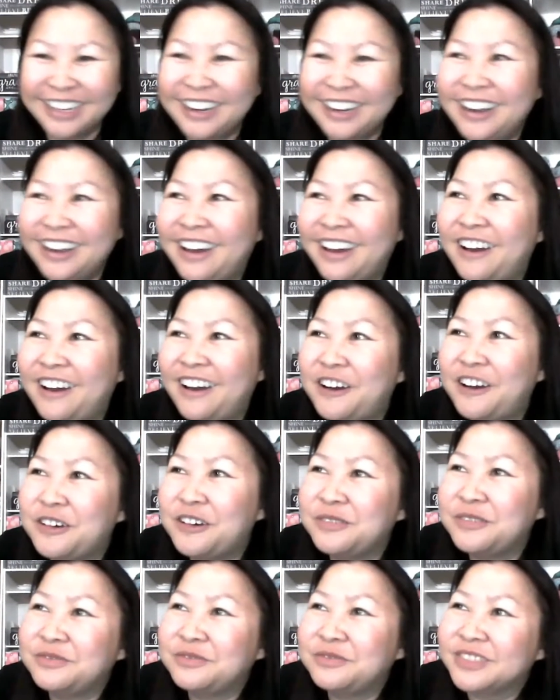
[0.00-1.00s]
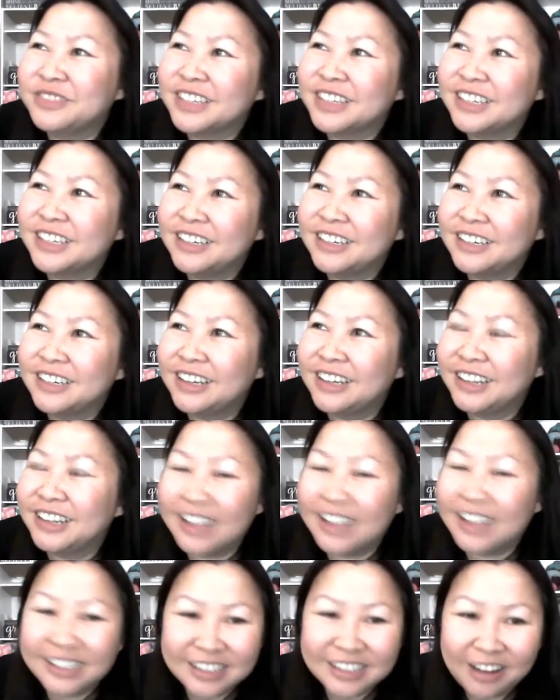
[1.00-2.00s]
And
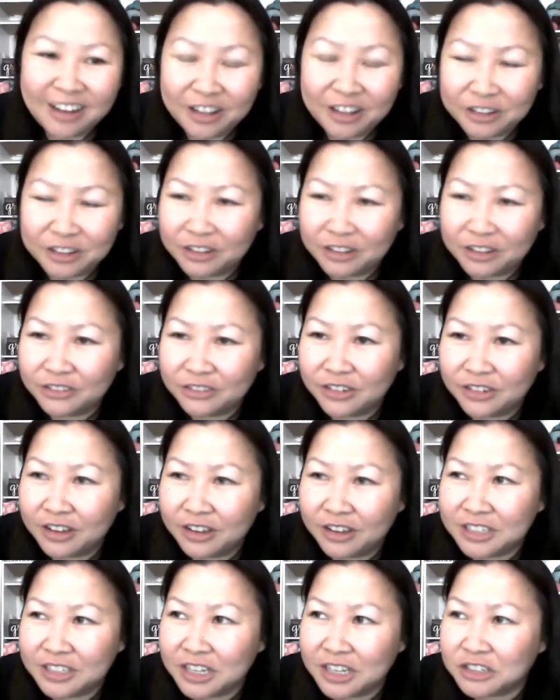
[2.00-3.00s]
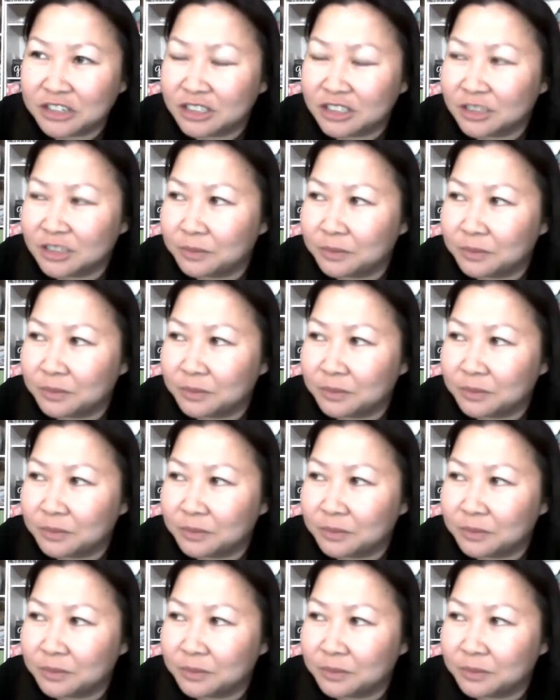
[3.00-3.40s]
that's the author of Essentialism.